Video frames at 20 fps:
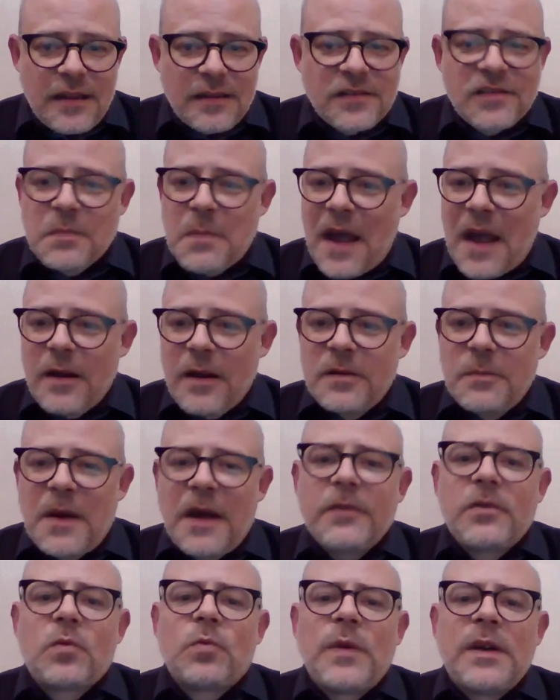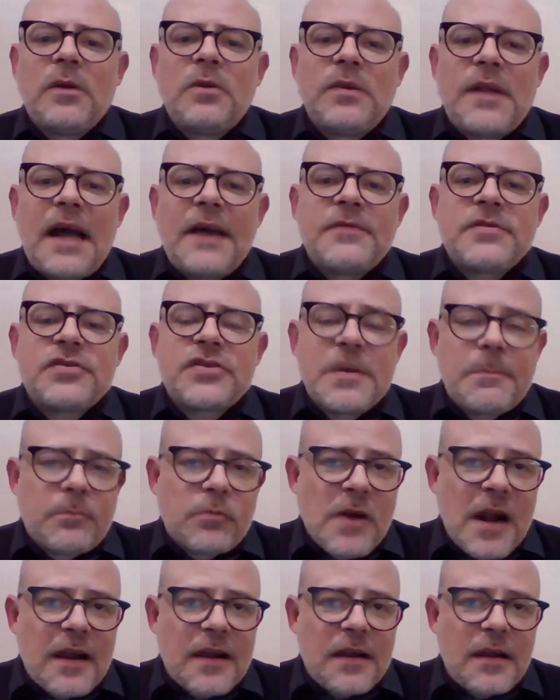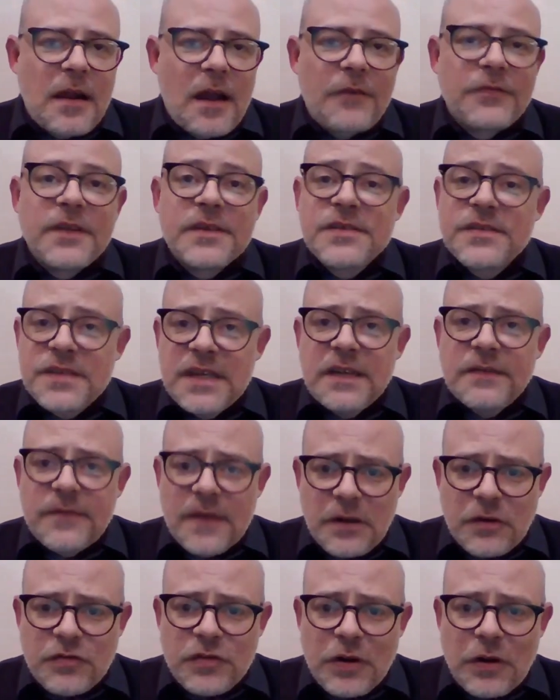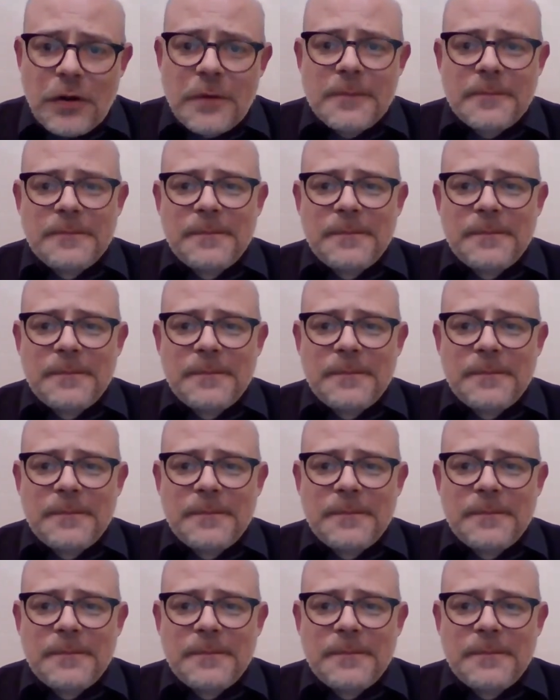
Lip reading: inspired by the real-life shipwreck of the Sea Venture,